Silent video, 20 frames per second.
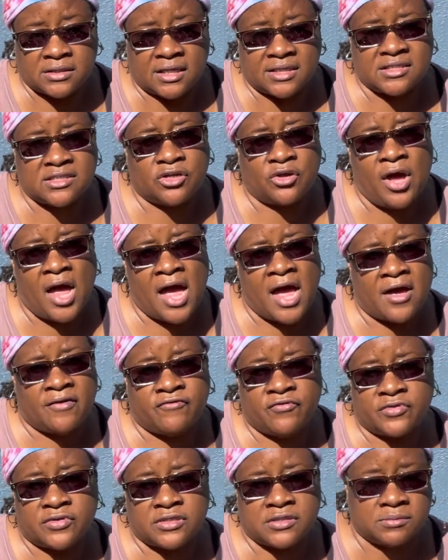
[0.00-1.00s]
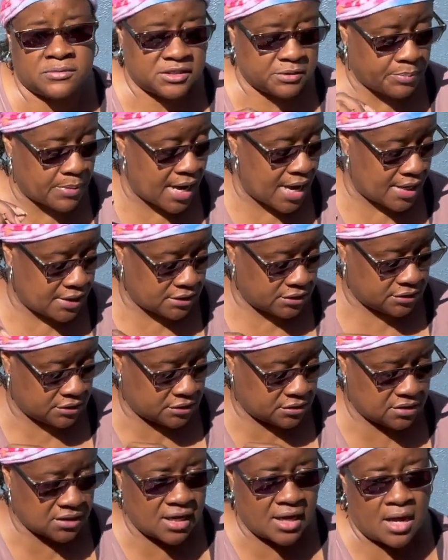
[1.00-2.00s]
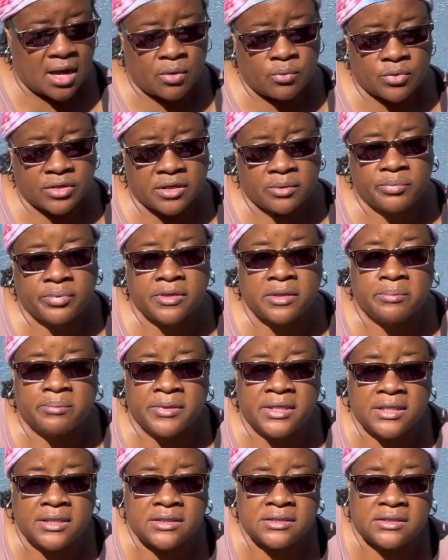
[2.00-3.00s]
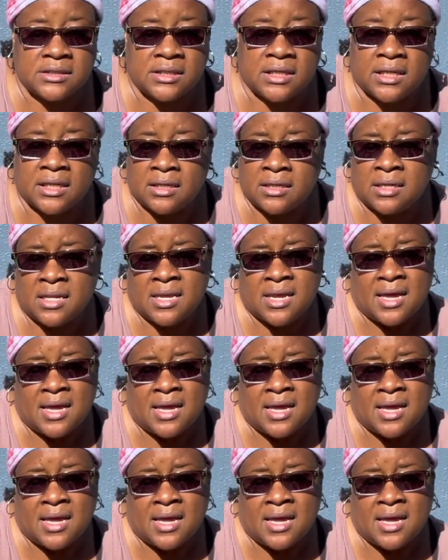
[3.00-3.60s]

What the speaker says: I still have some spots that I want to put beans in.